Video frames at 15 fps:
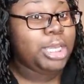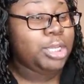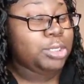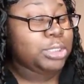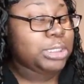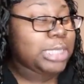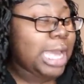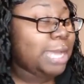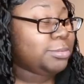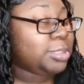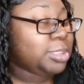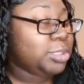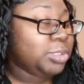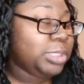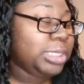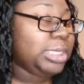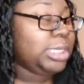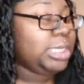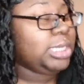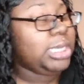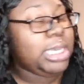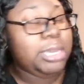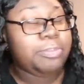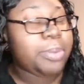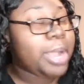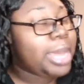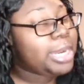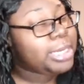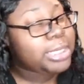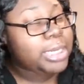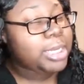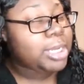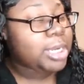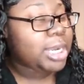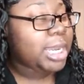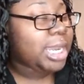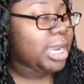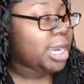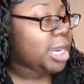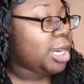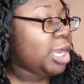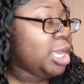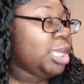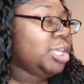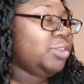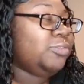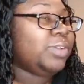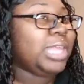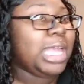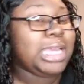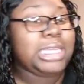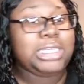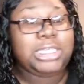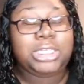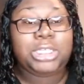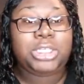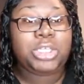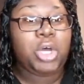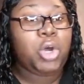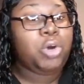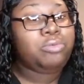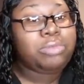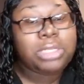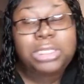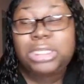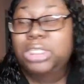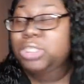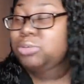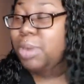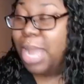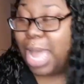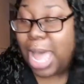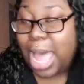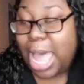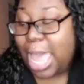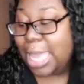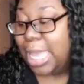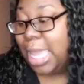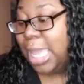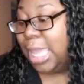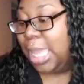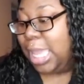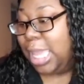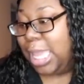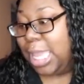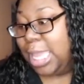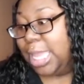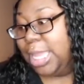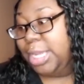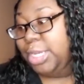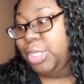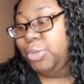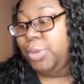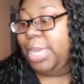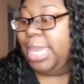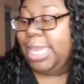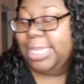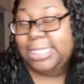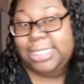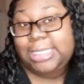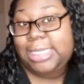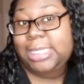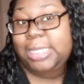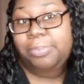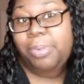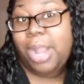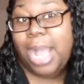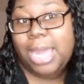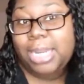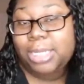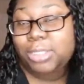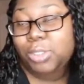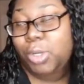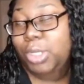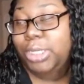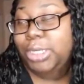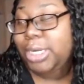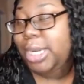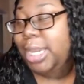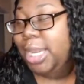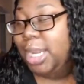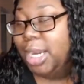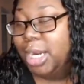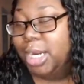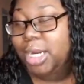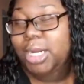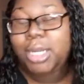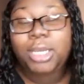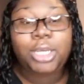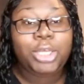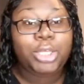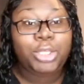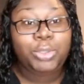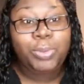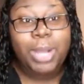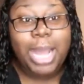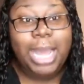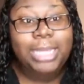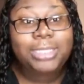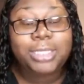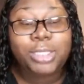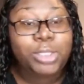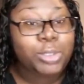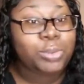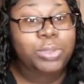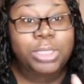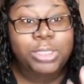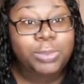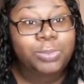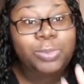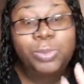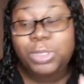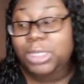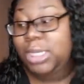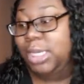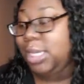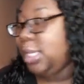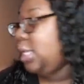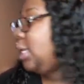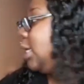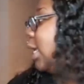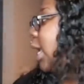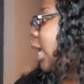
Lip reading: and you just absolutely need product in your hair, you feel like it's just overly dry and you can't see the product on your hair, you guys can do this routine